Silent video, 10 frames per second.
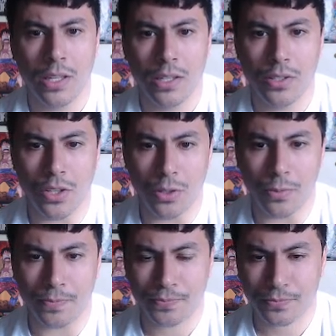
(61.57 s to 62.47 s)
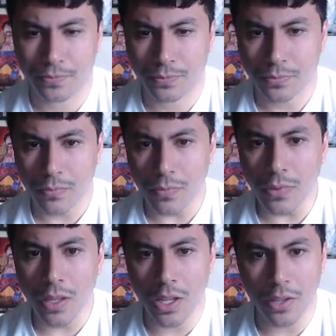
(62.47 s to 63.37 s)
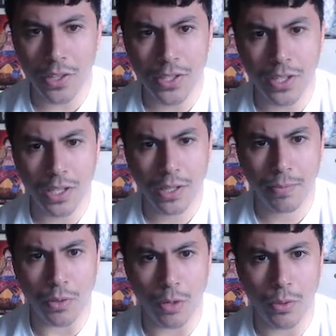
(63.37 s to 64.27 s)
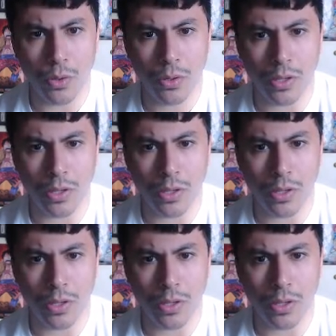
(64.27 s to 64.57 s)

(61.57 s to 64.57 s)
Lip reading: So this promo,